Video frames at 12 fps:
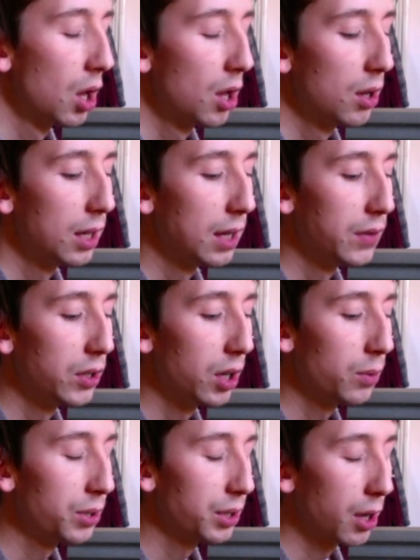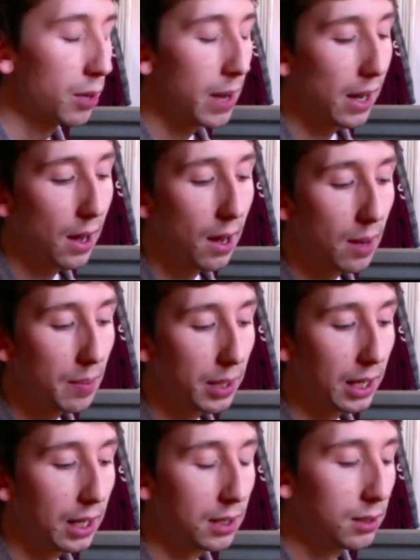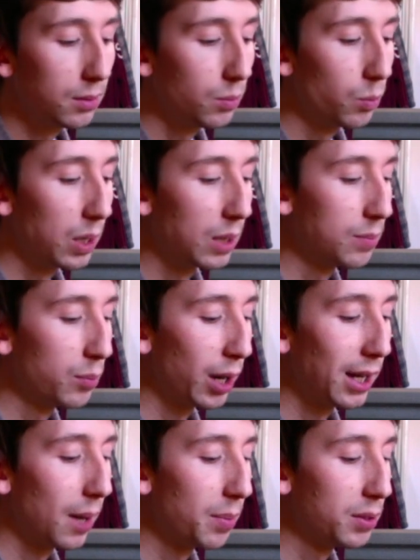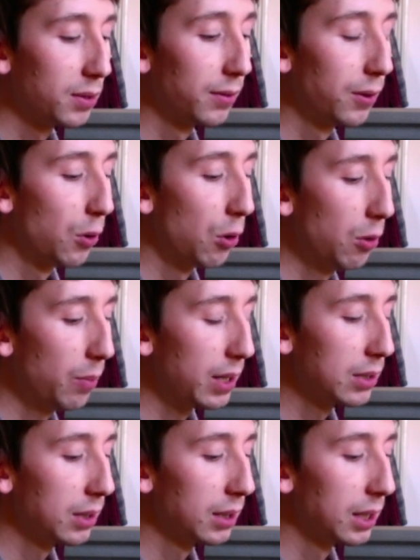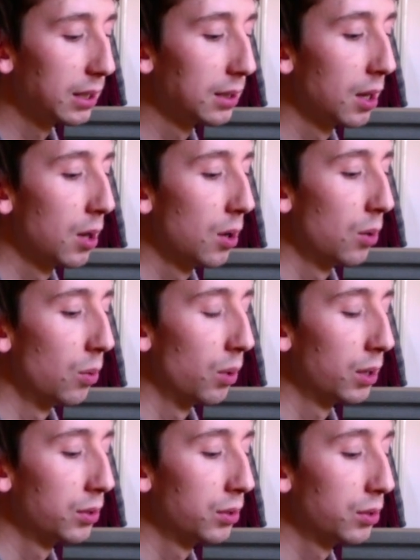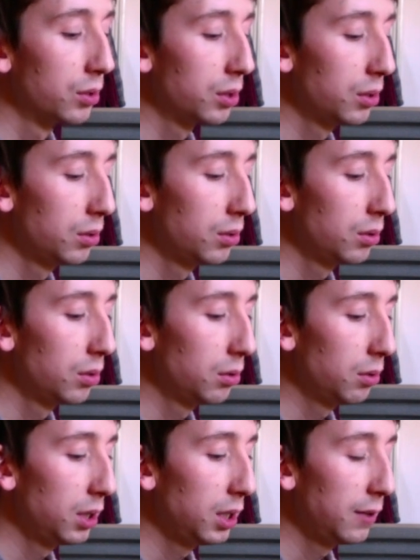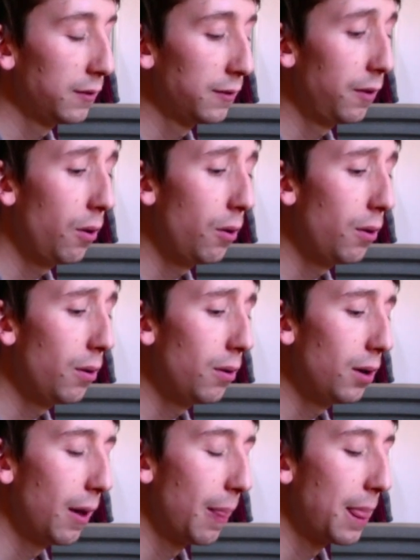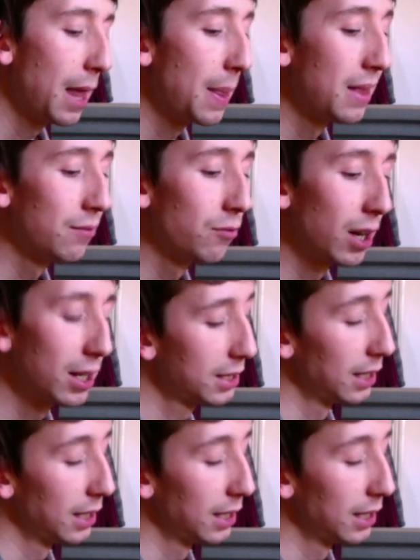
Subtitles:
If you don't want to go back up again, we can break it up into 4 by doing this. 1, 2, 3, 4. And then resting